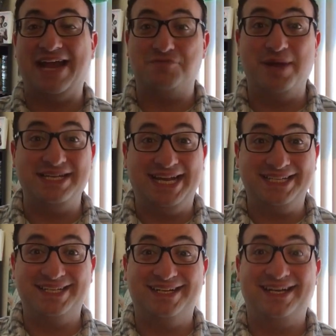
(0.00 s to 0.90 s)
I haven't read
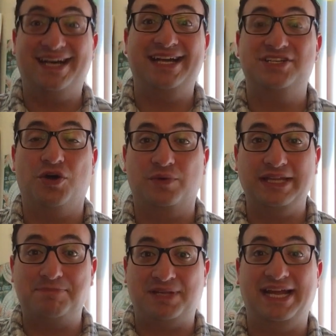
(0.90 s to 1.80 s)
yet. I don't
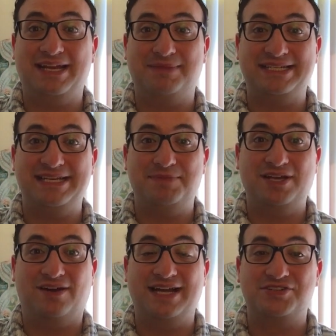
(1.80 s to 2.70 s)
really plan my
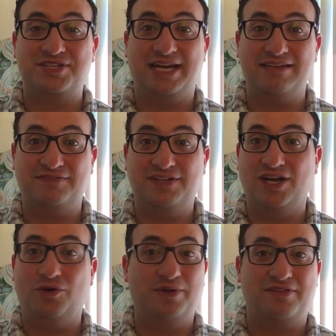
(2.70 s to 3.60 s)
TBR, I just kind of
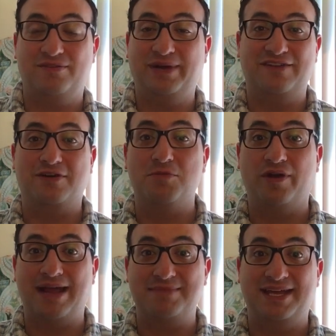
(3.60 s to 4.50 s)
go with whatever
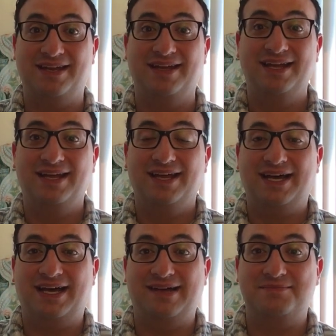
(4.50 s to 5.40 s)
mood I'm in.
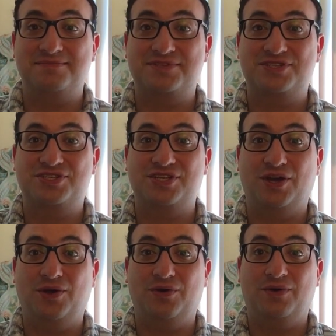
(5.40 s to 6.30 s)

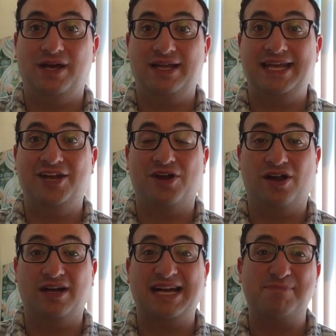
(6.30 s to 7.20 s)
So here
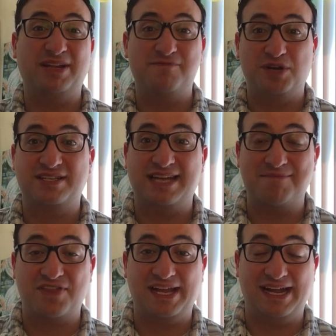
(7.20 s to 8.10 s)
are a couple of books that I'm
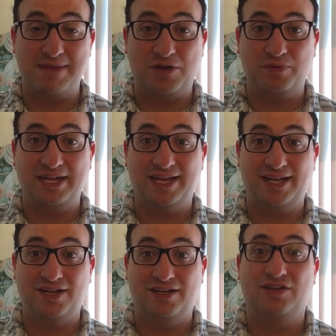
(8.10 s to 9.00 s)
thinking about
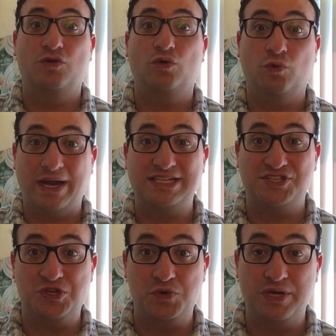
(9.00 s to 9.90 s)
reading quite
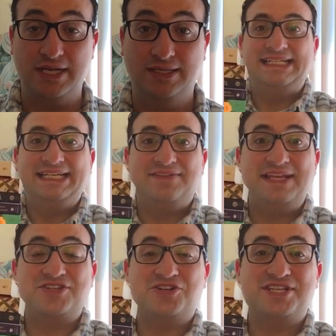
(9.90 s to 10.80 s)
soon.
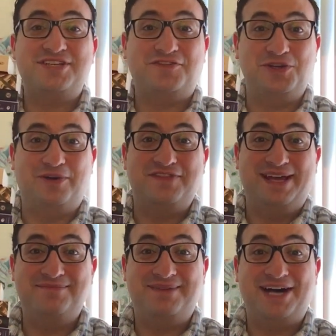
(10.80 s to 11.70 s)
These are just a few of
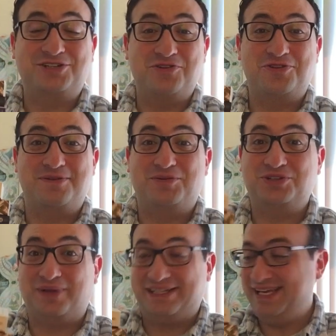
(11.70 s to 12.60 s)
them. I'll go through them real
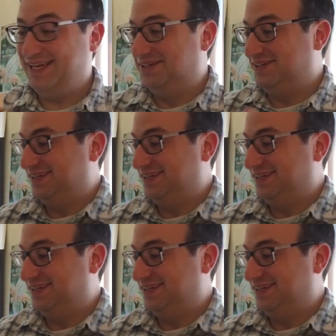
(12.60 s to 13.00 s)
quickly.